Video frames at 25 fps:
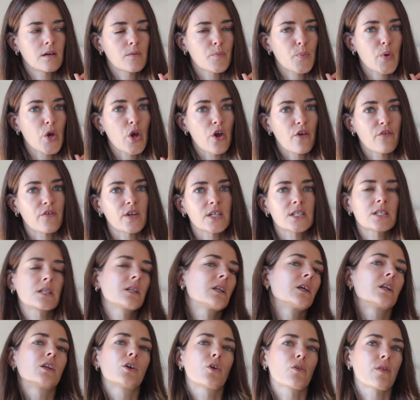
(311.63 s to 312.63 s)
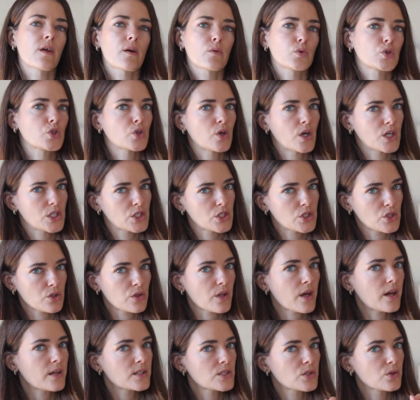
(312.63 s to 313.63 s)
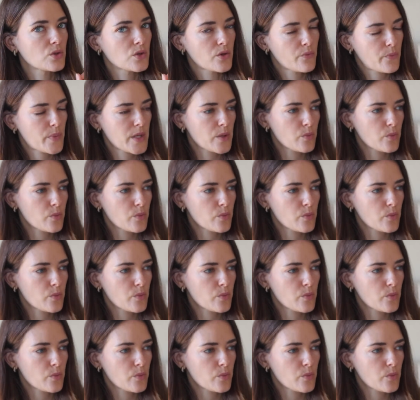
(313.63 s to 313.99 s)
perfect, and I know they were trying to do that so that